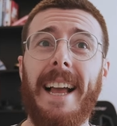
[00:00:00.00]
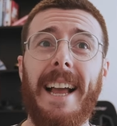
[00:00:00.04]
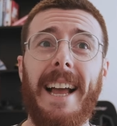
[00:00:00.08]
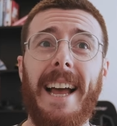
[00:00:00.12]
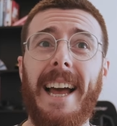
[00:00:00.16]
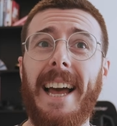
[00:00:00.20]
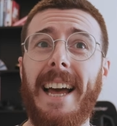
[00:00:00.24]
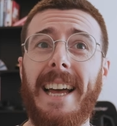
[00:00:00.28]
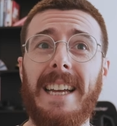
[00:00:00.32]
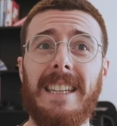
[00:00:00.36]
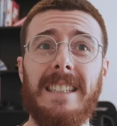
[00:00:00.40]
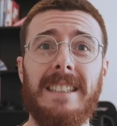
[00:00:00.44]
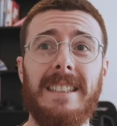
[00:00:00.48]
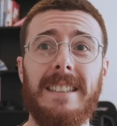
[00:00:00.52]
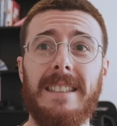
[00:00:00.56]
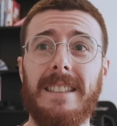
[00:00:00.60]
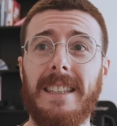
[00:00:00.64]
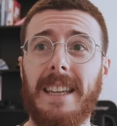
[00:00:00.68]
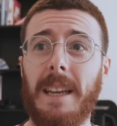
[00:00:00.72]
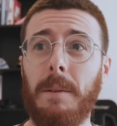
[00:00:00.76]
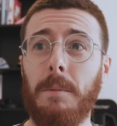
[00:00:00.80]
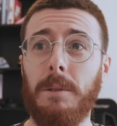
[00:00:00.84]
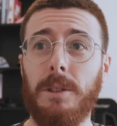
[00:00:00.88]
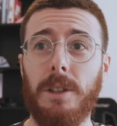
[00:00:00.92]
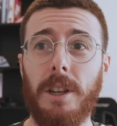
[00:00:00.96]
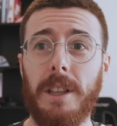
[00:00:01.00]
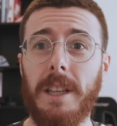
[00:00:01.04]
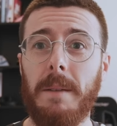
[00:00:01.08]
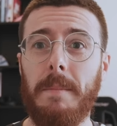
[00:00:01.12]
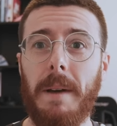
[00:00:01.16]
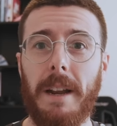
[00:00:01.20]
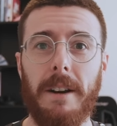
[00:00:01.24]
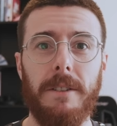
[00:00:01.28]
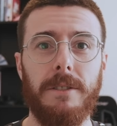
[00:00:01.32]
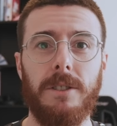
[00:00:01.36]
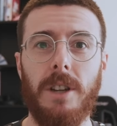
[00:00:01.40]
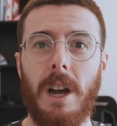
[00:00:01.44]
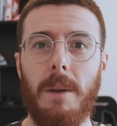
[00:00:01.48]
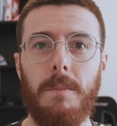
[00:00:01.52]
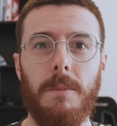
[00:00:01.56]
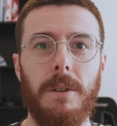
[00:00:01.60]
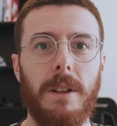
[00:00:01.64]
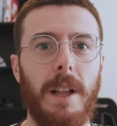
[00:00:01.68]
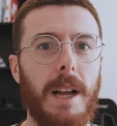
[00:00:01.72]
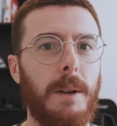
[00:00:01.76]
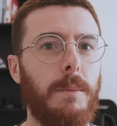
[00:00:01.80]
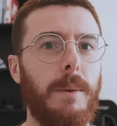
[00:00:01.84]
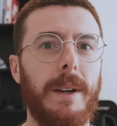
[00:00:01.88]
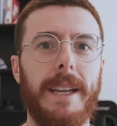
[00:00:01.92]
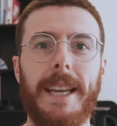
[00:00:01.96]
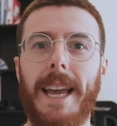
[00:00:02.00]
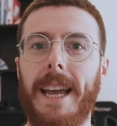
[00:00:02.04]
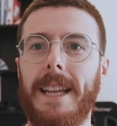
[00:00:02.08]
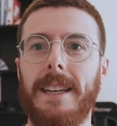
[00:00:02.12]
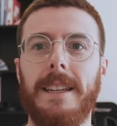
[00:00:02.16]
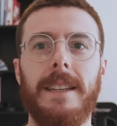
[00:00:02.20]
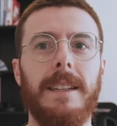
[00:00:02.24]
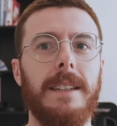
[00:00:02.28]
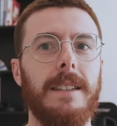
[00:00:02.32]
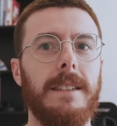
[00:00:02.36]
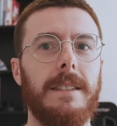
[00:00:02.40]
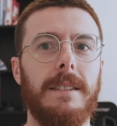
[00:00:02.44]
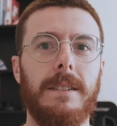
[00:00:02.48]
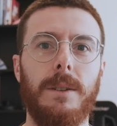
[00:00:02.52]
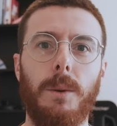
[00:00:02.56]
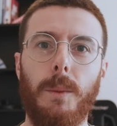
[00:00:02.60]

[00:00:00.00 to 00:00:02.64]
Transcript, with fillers: And it was only a matter of time. We're like, we're getting it.